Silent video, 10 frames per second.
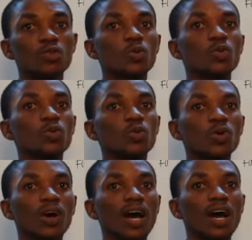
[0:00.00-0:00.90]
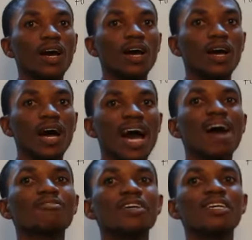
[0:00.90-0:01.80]
to
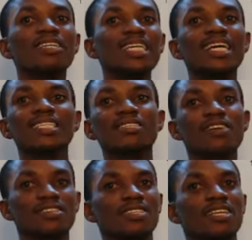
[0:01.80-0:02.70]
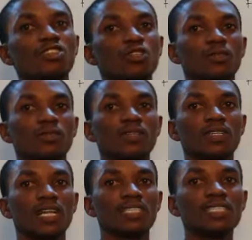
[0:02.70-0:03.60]
have a negative extension.
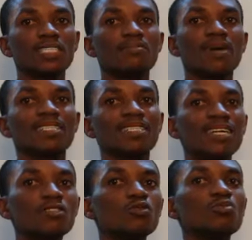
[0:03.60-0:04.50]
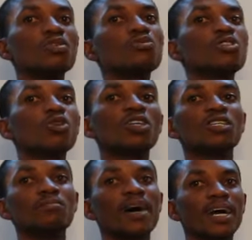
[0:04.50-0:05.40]
That is, it might tend to be
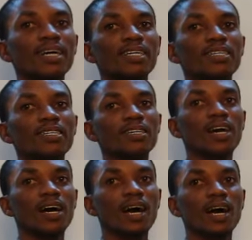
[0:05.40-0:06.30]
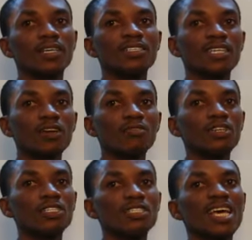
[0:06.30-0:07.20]
returning back instead
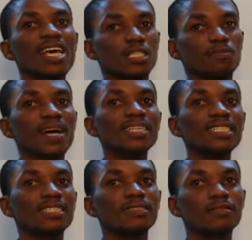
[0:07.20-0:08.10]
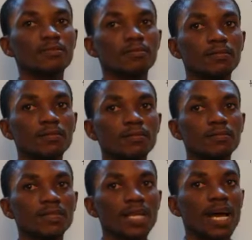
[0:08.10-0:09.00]
of it expanding.
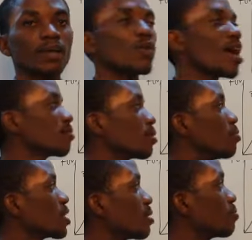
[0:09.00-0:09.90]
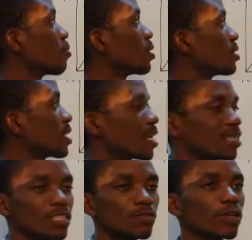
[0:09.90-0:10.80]
And we have the breaking point.
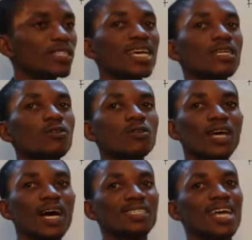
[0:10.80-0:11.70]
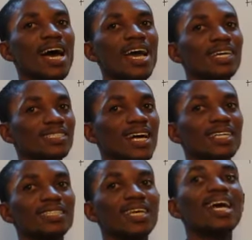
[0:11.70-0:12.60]
At this point, any load as high as
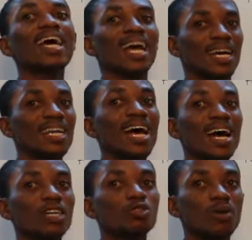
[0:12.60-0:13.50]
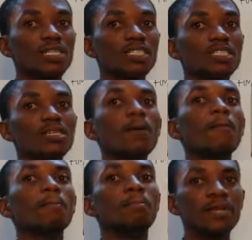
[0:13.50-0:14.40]
that can actually
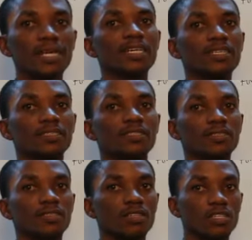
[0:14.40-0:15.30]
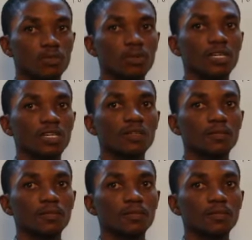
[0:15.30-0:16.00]
break the spring.